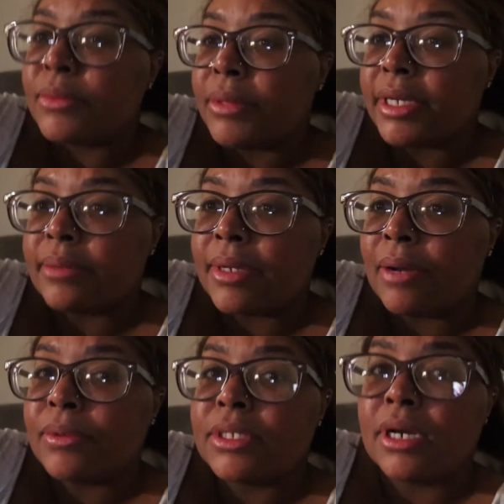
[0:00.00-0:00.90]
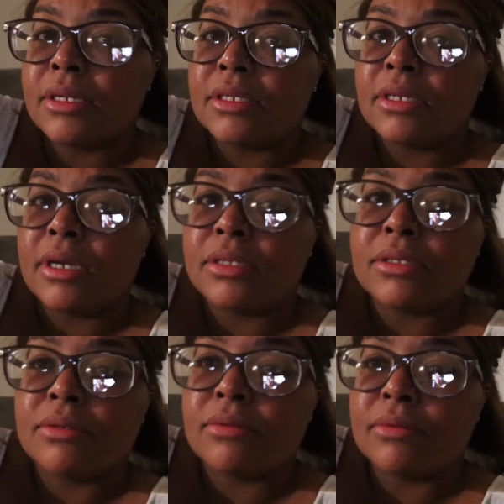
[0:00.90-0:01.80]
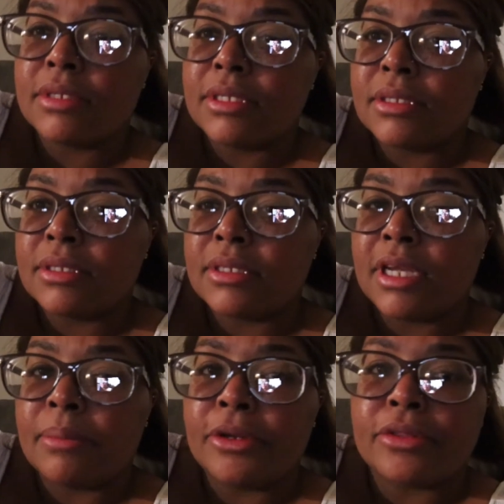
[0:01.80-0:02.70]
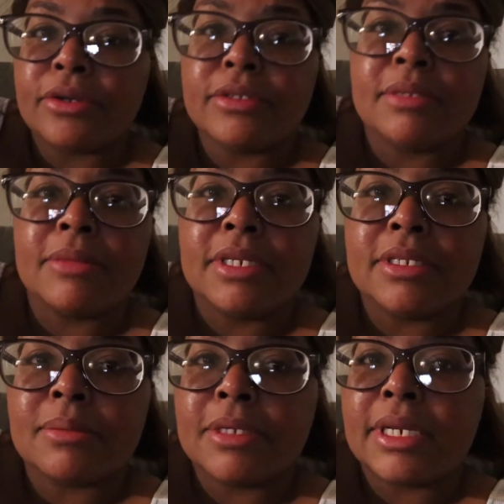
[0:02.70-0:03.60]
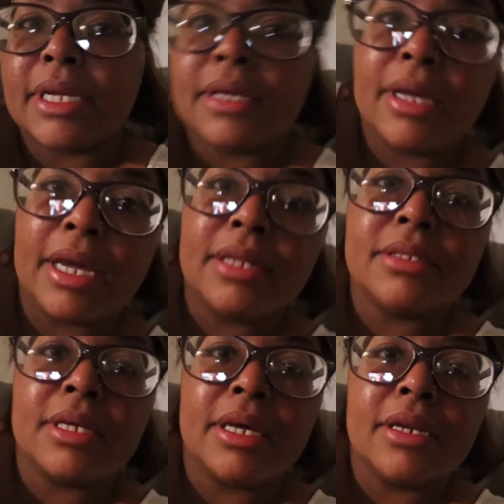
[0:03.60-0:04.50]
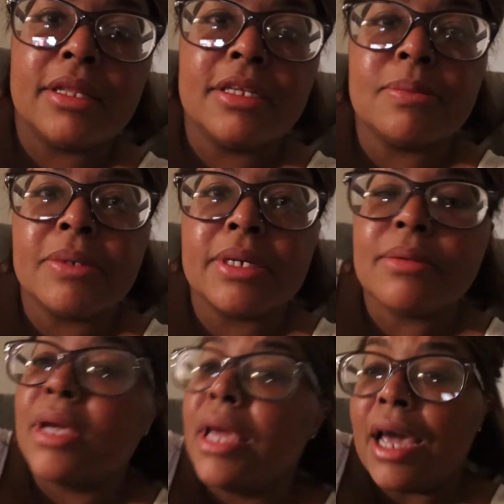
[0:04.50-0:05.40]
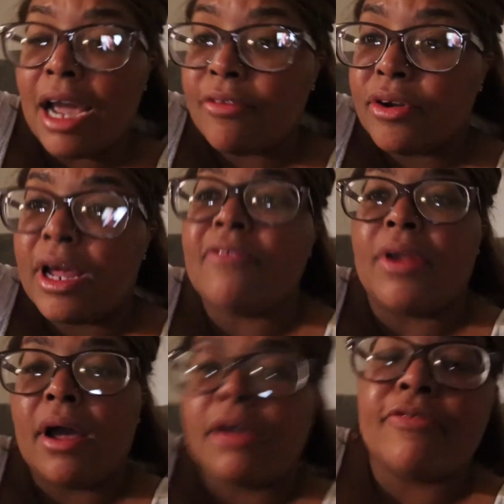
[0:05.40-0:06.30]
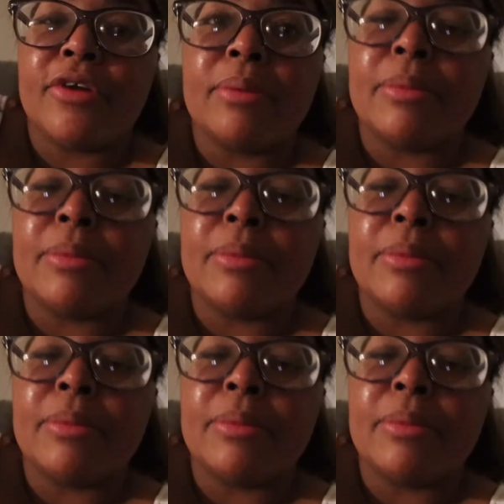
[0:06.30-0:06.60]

but I will talk to y'all soon. This is damn near 13 minutes. I'm going to hate to edit this, but after not vlogging for a